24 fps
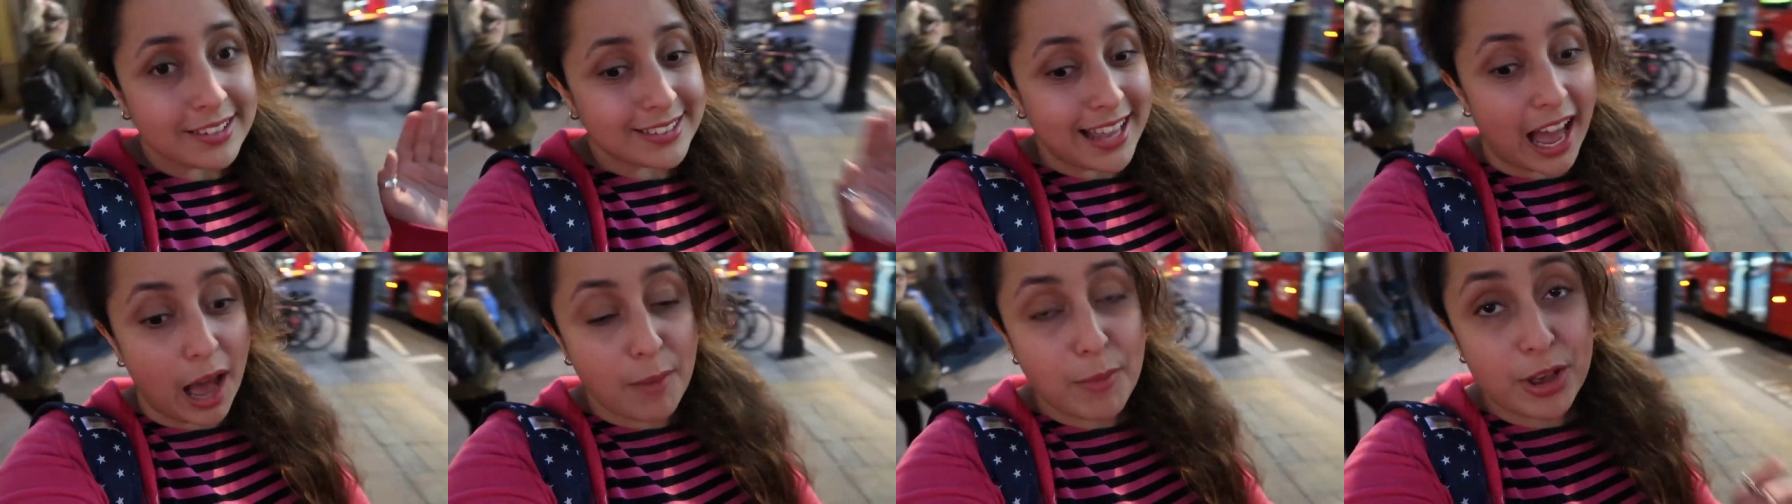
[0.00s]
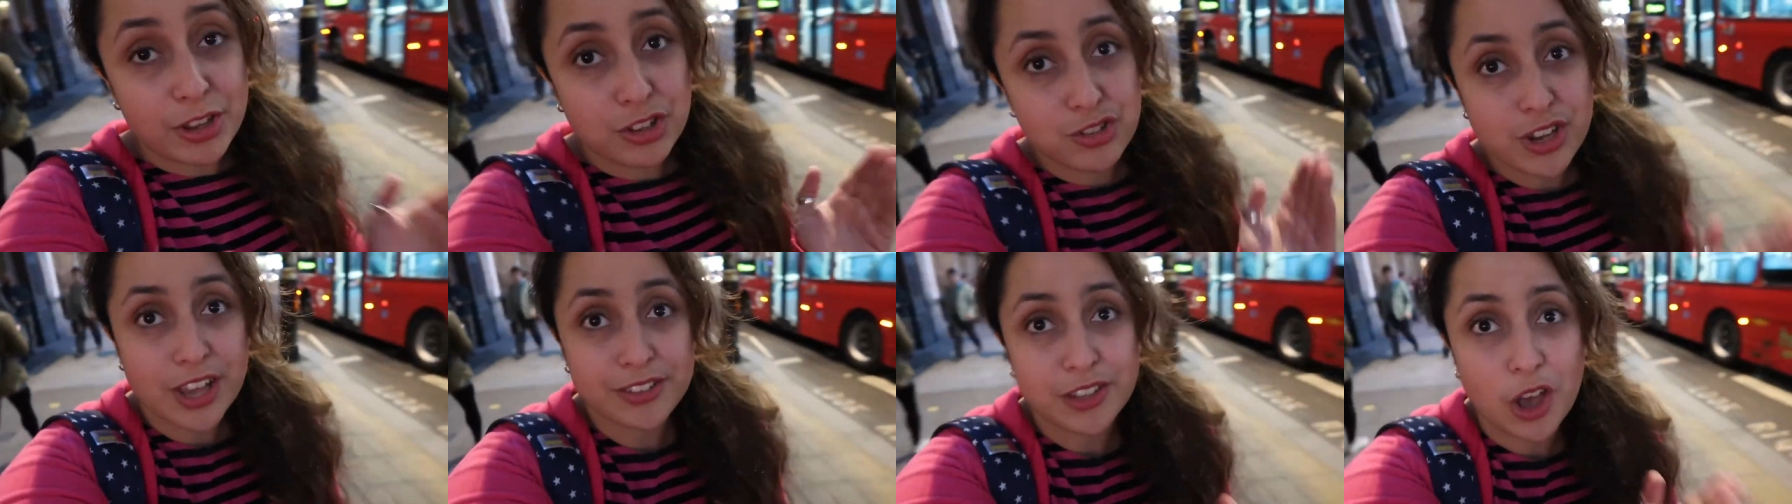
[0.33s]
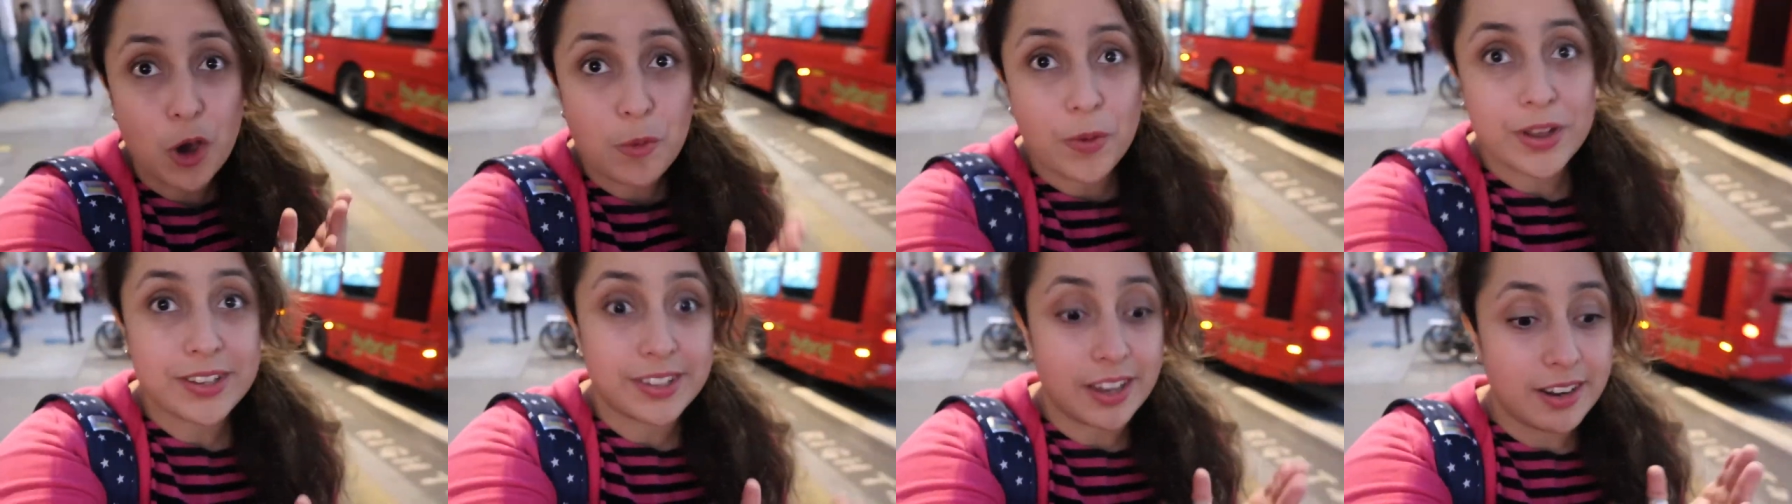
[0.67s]
Sam, as soon as it
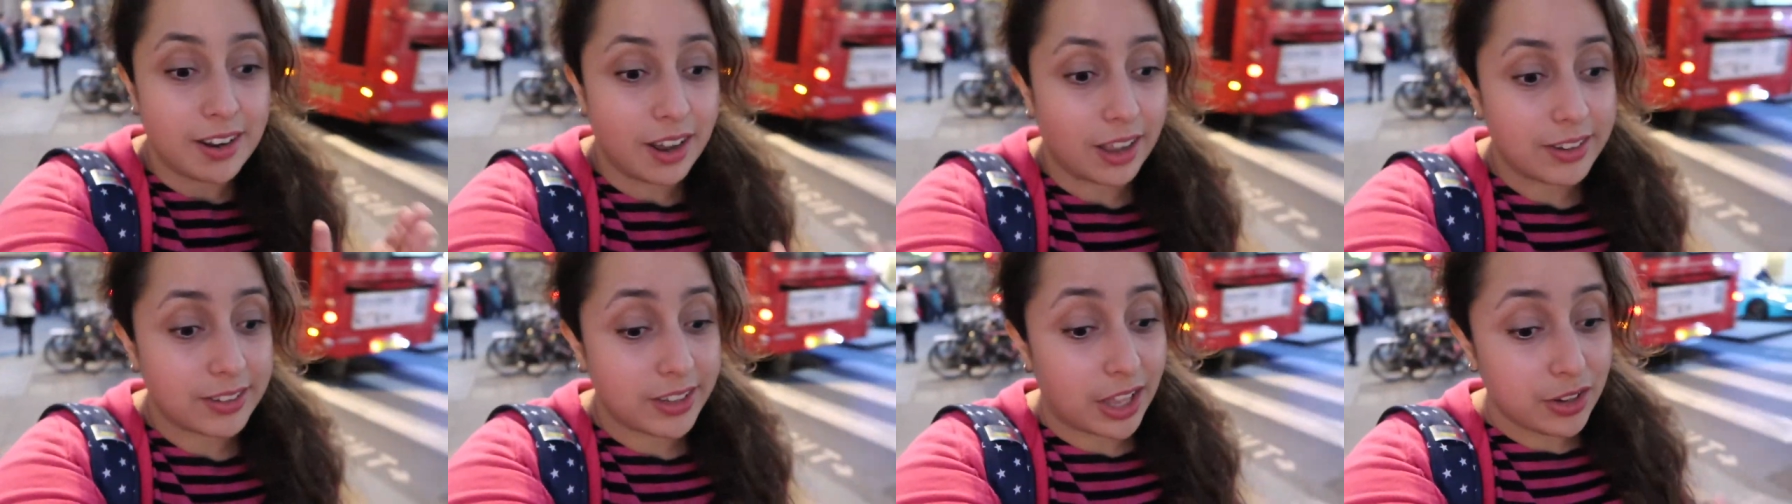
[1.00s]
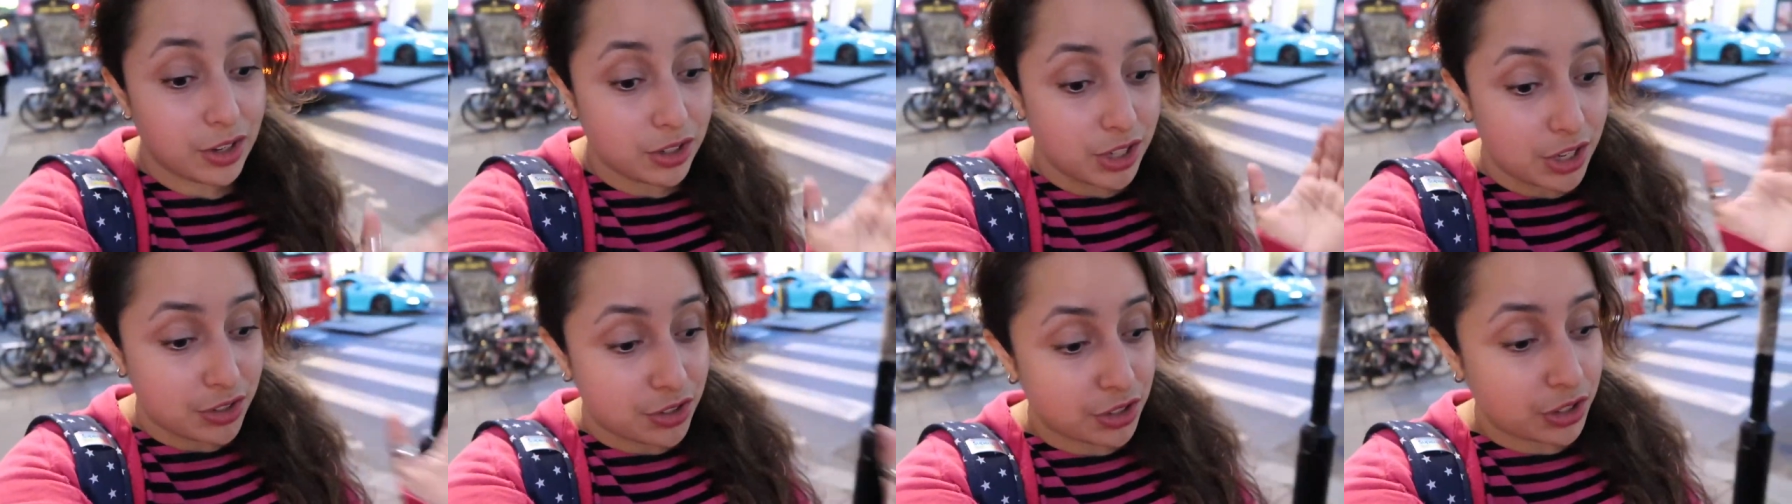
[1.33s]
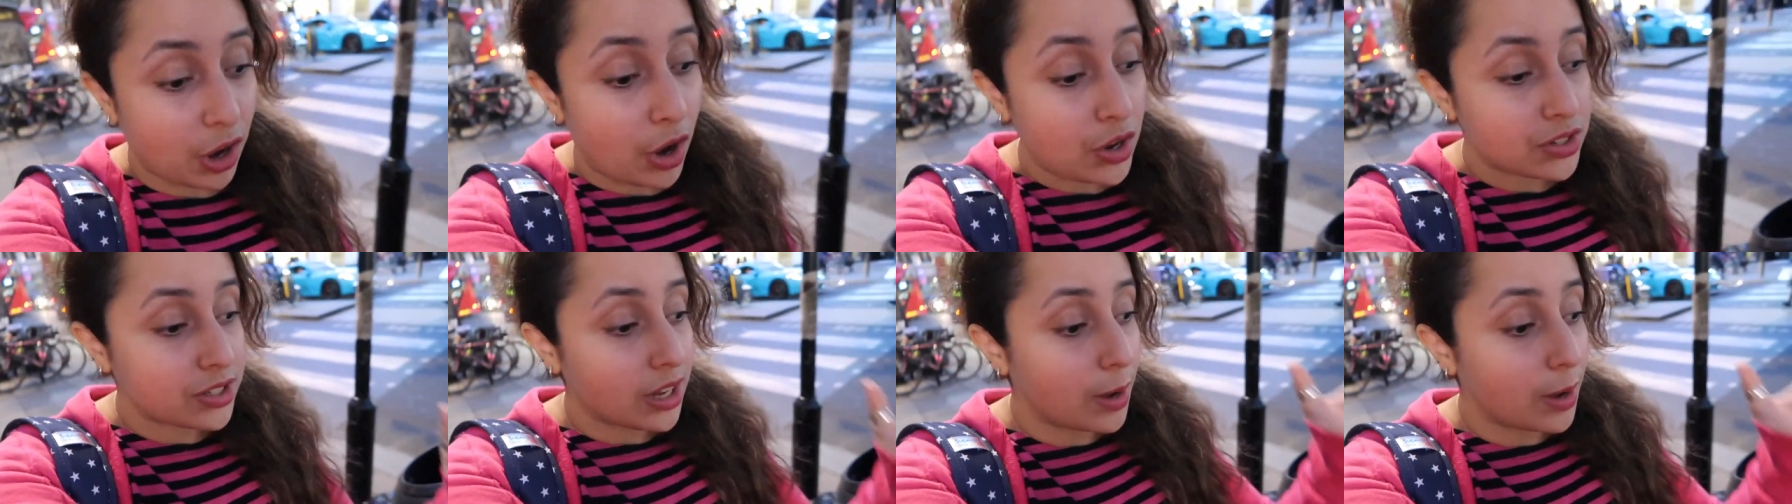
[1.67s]
opens in London you need to go.